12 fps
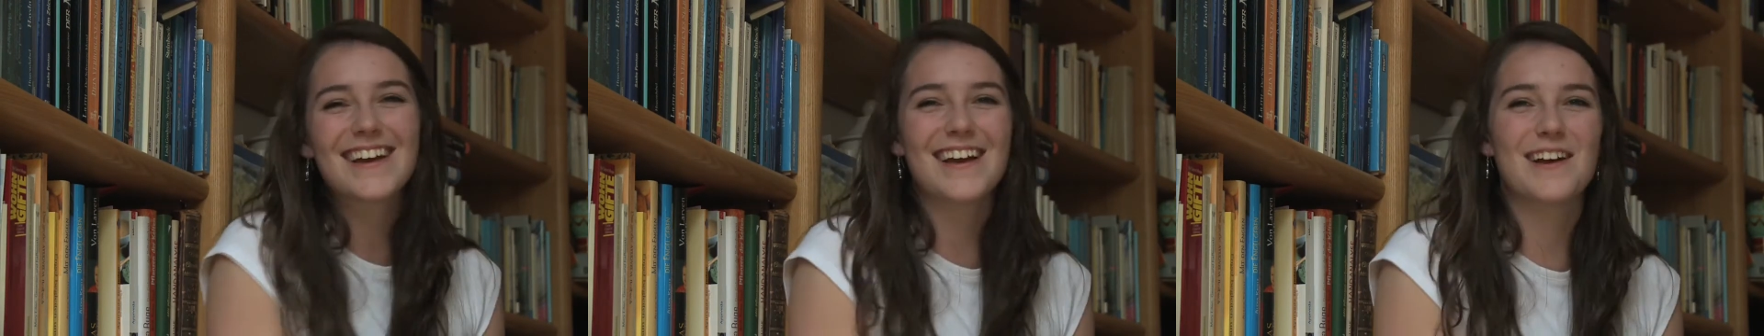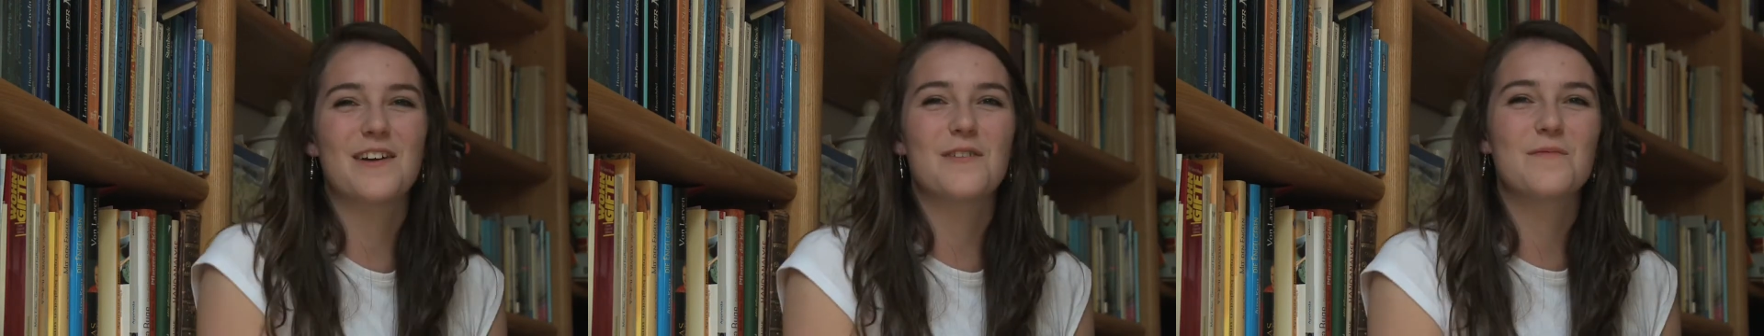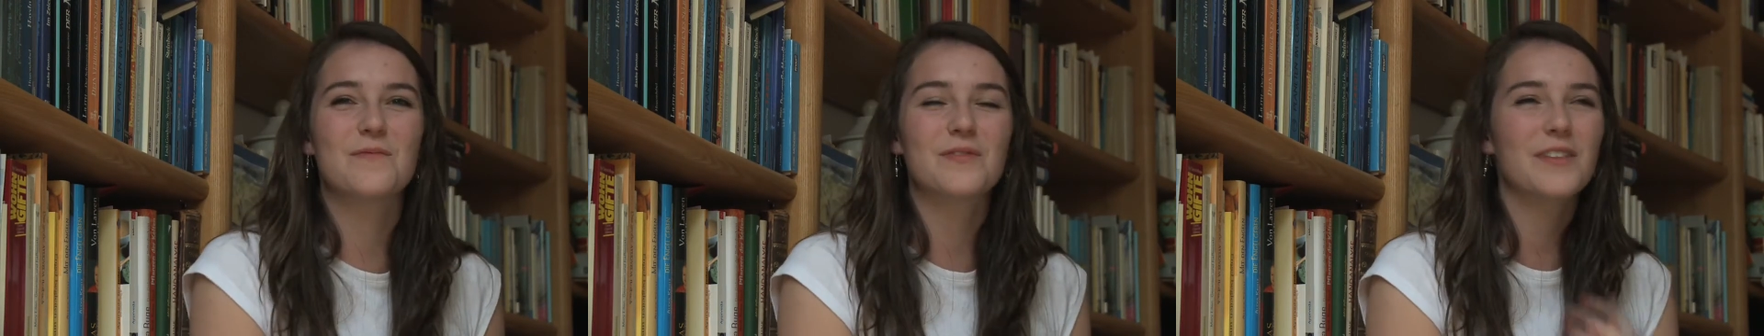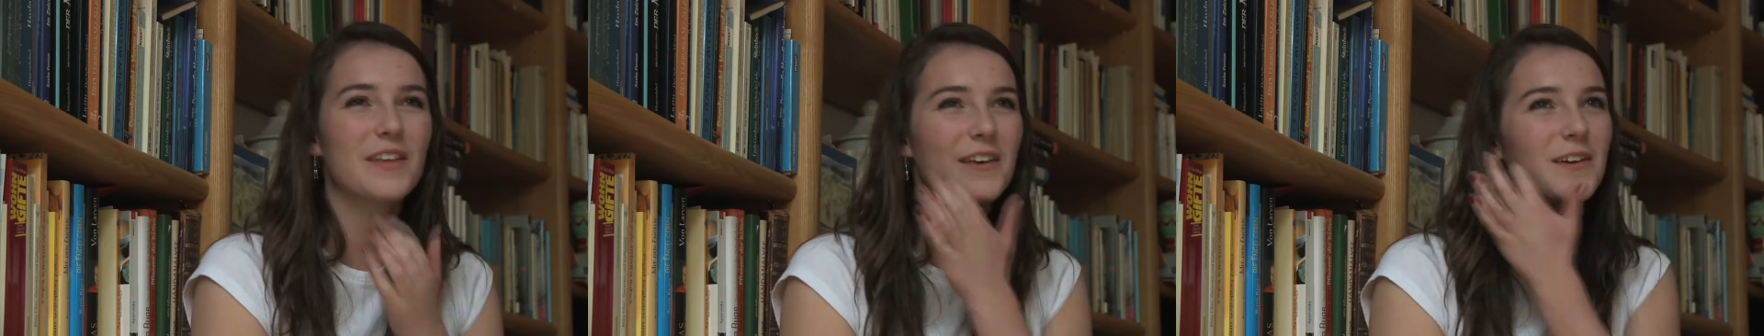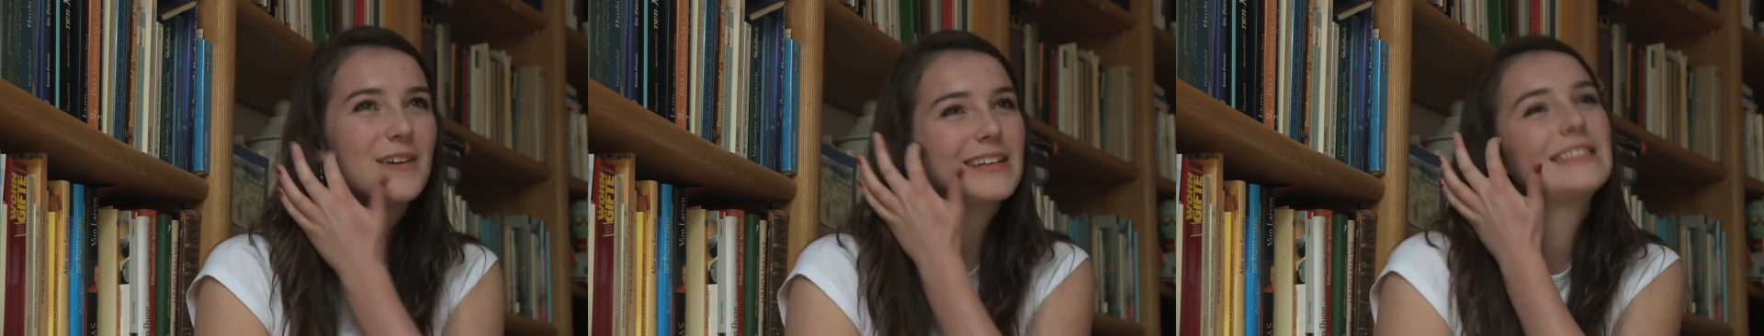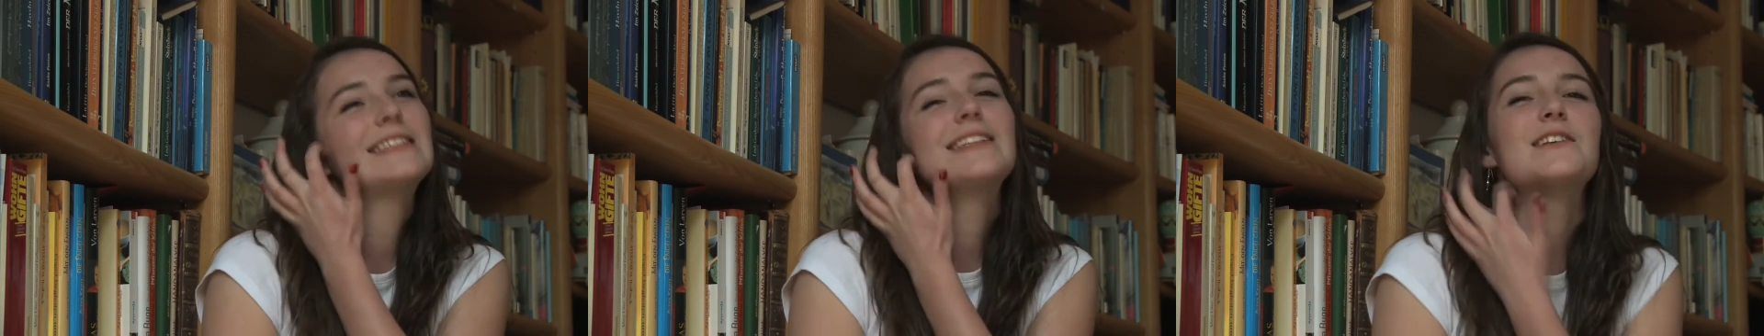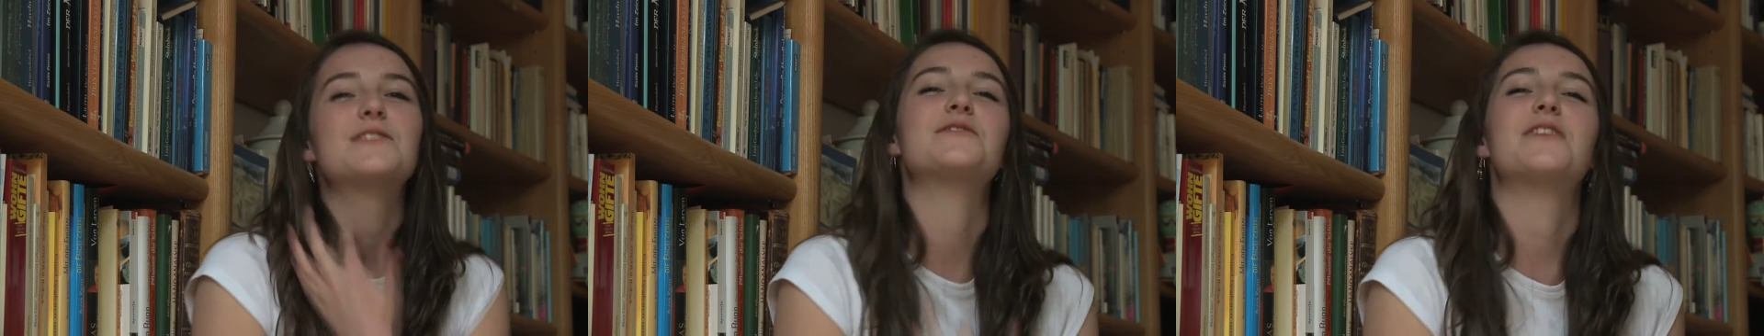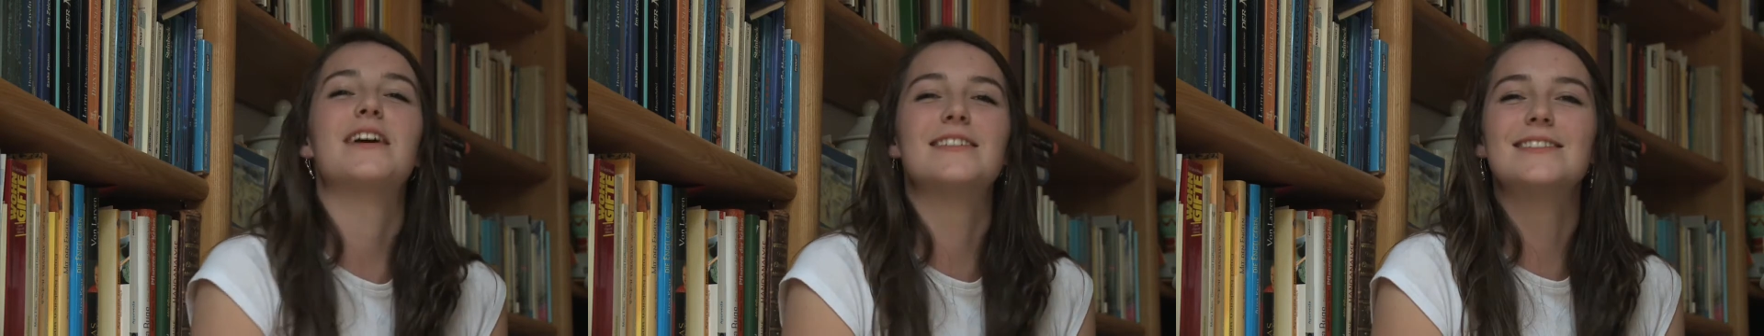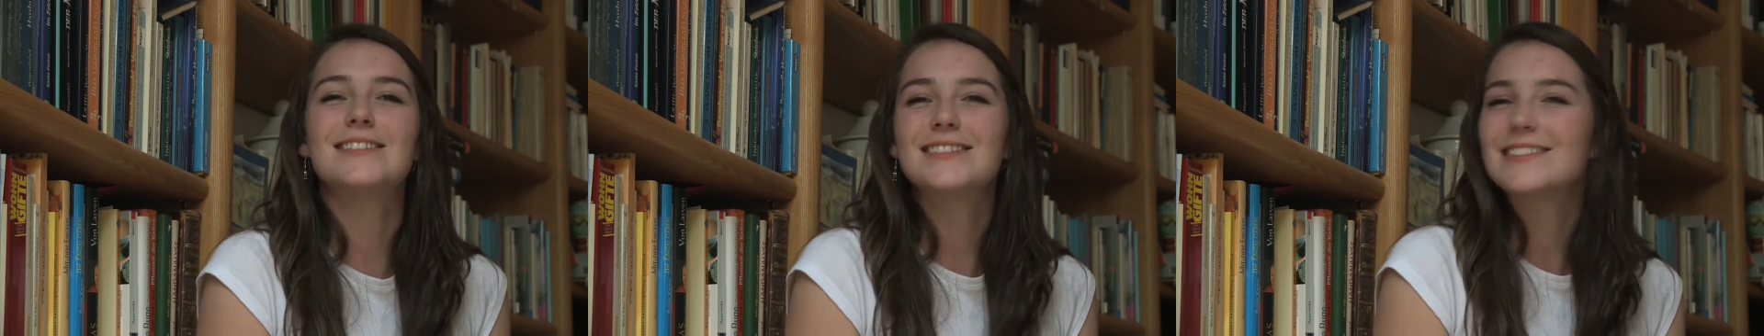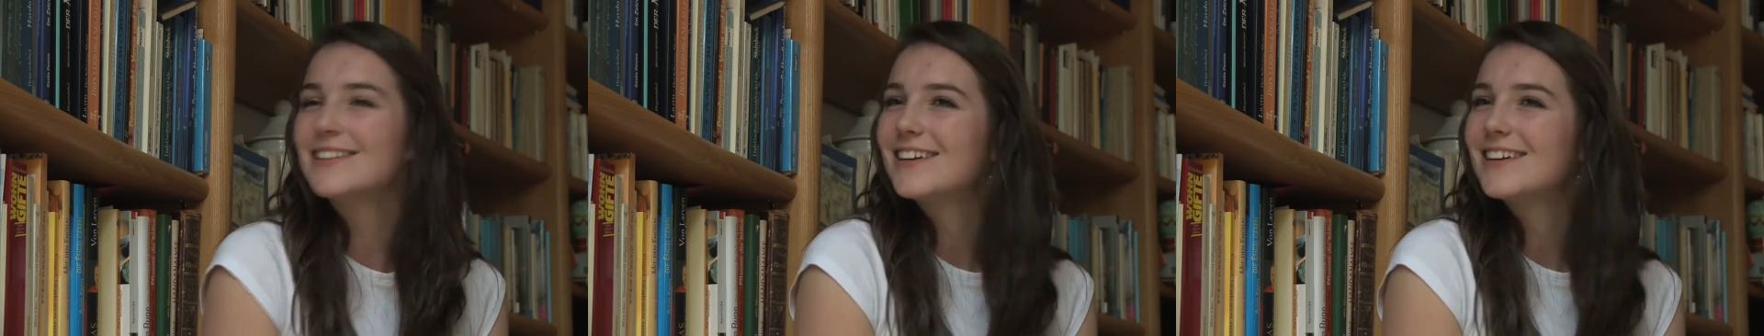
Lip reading: who has lots of friends.